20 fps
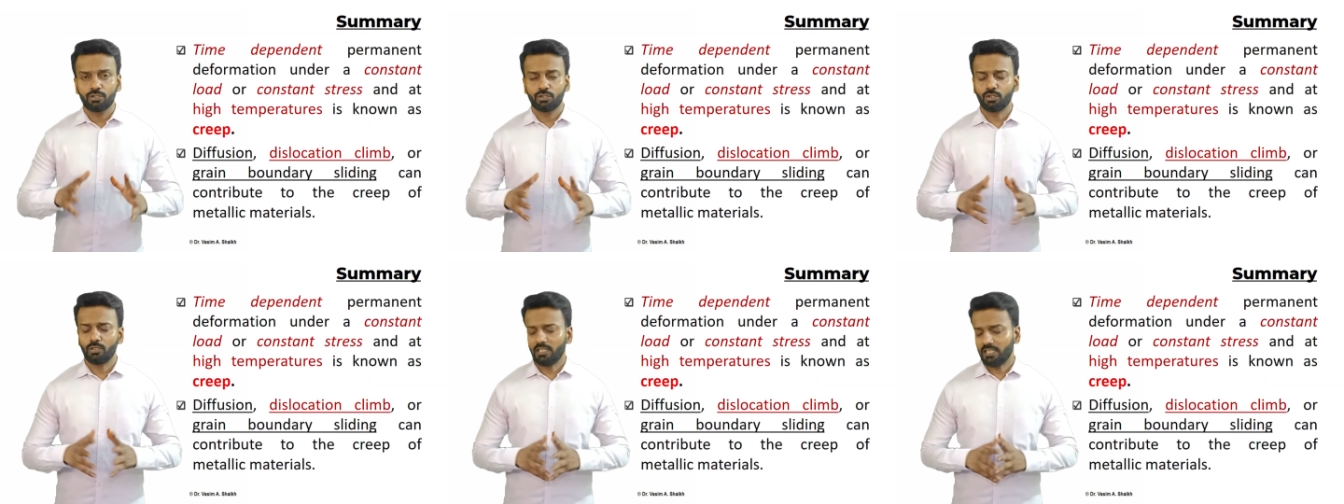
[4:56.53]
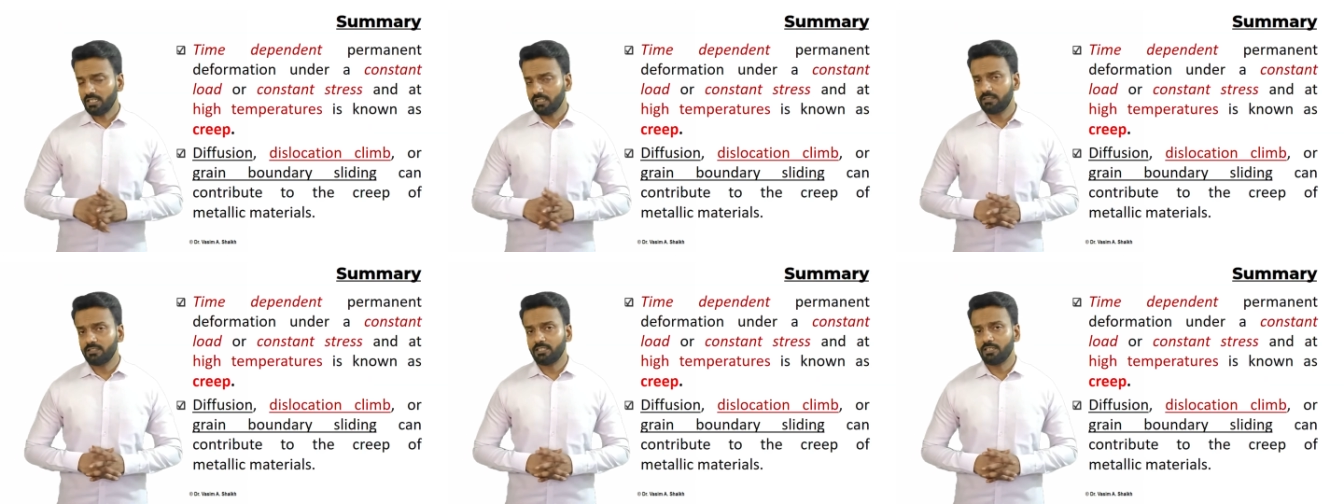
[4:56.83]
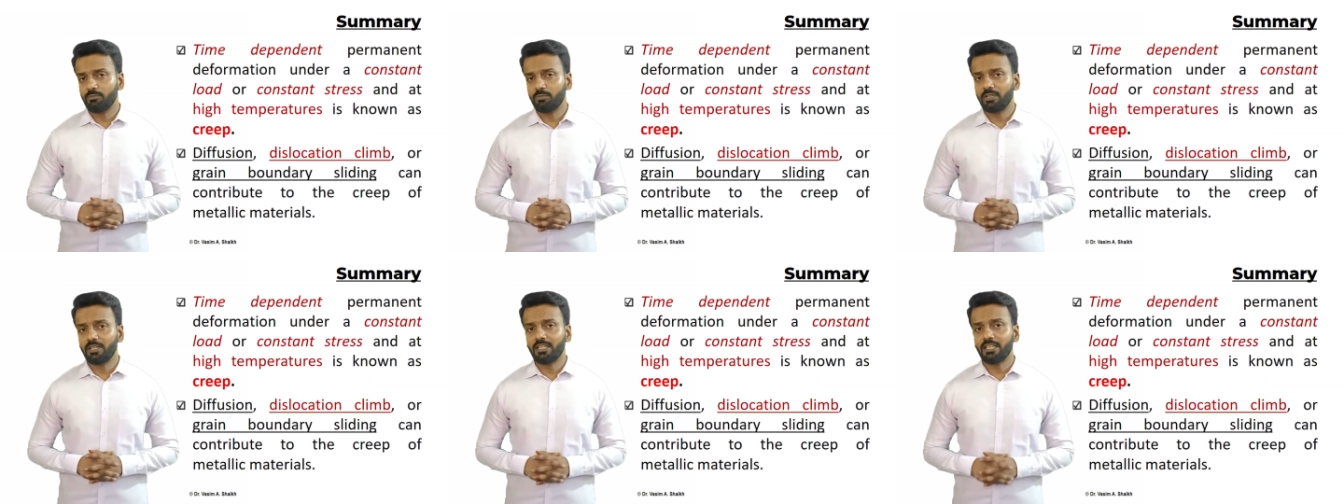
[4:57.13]
So let us
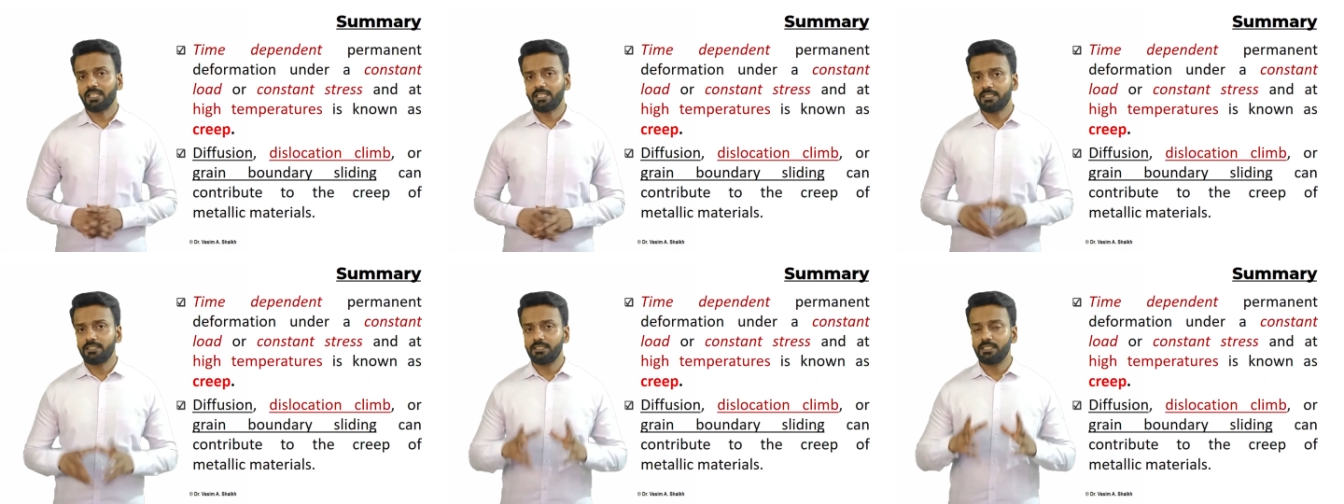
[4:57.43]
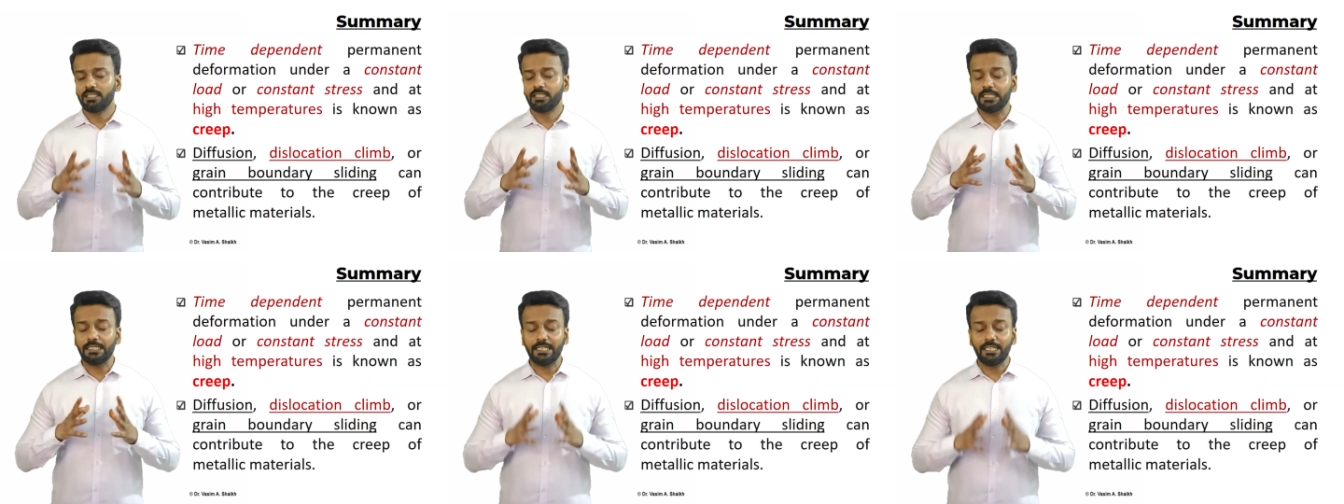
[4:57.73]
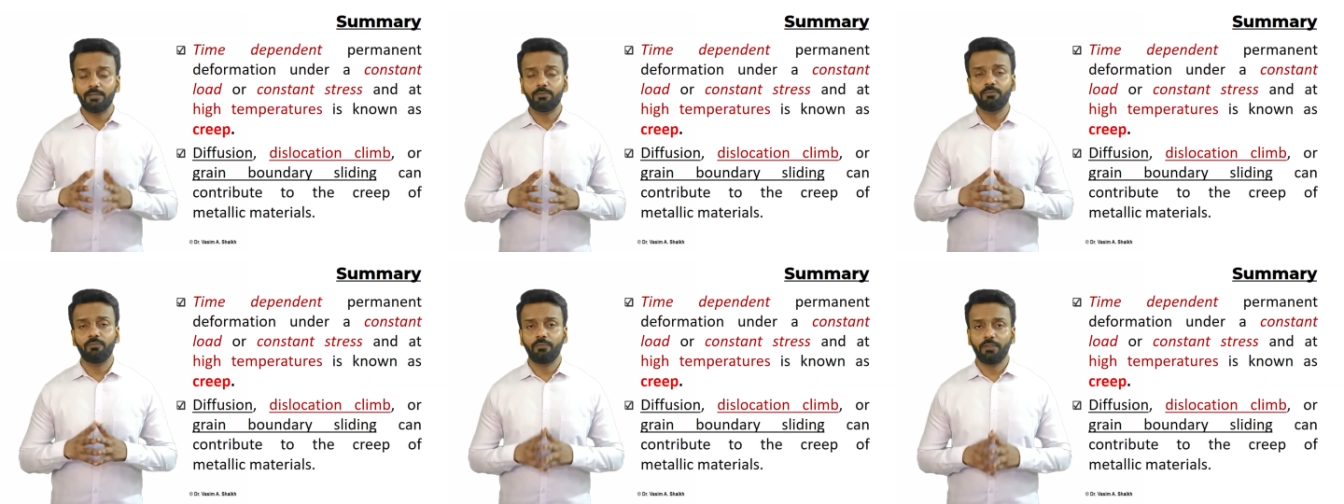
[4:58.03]
summarize the
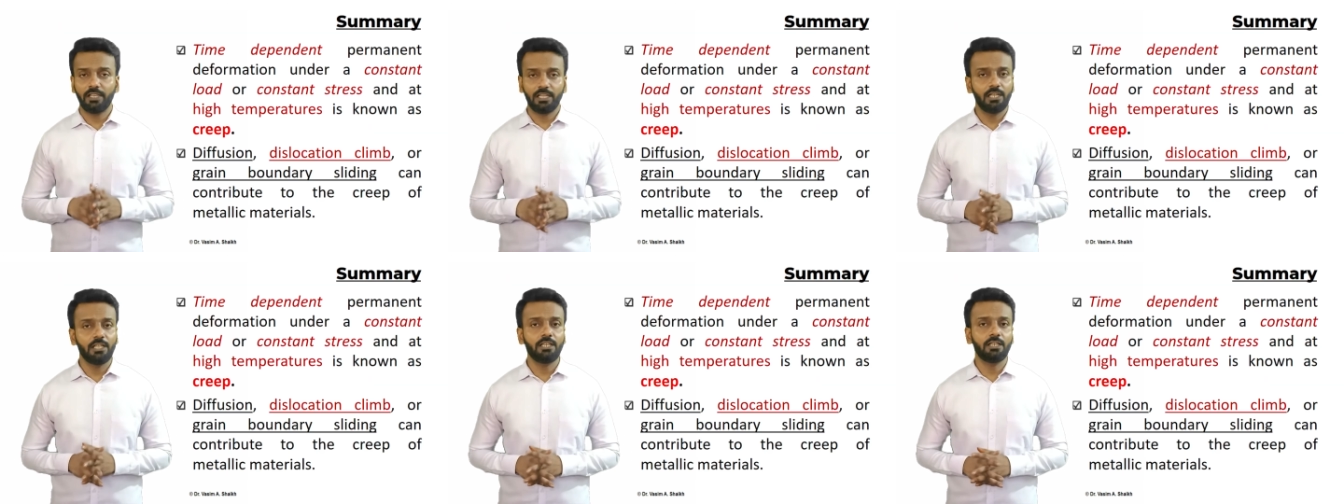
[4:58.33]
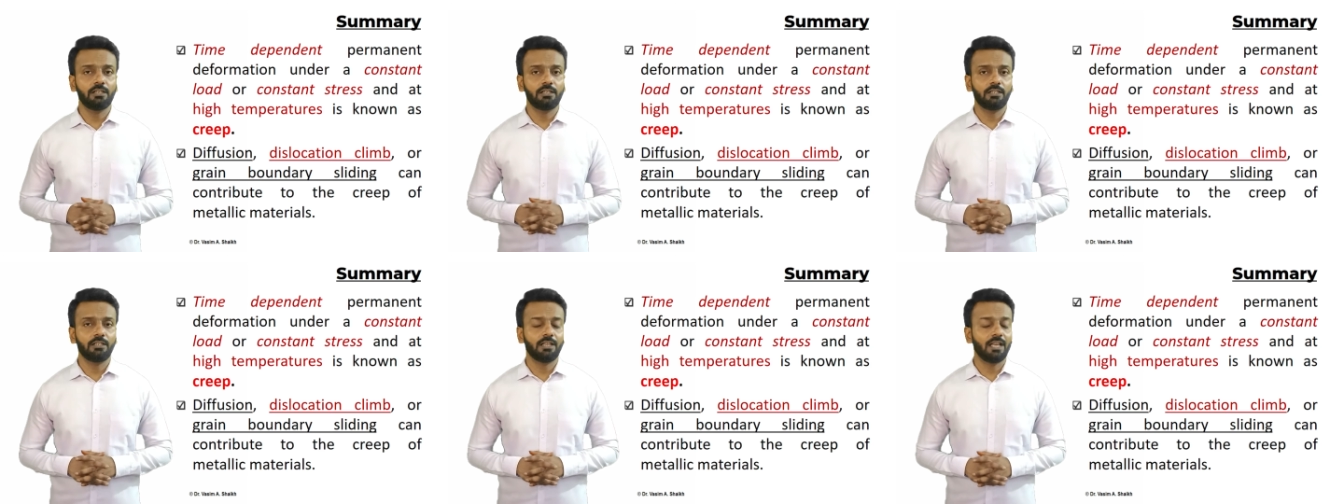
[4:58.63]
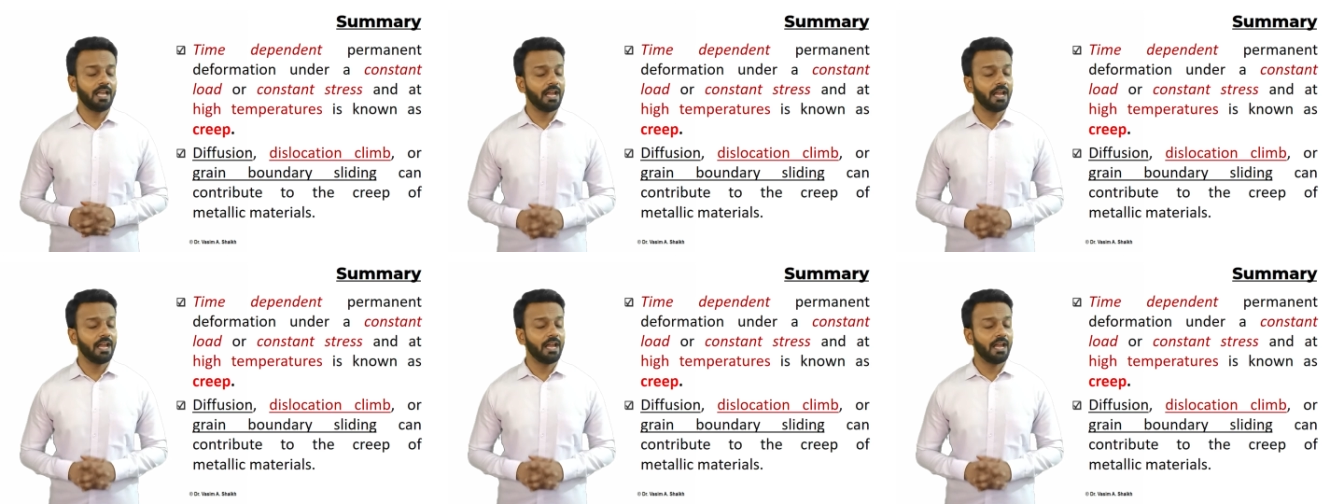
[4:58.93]
creep failure